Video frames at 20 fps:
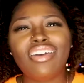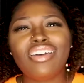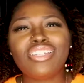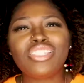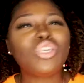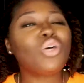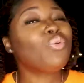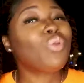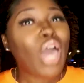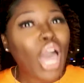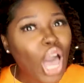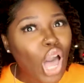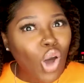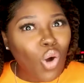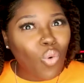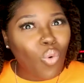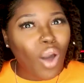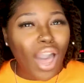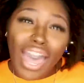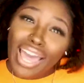So
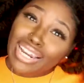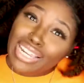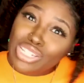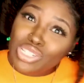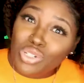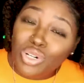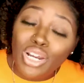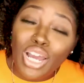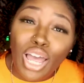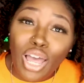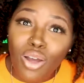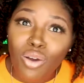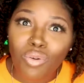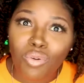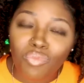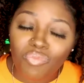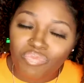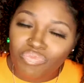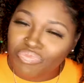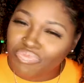no, I need you to
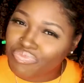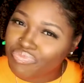go.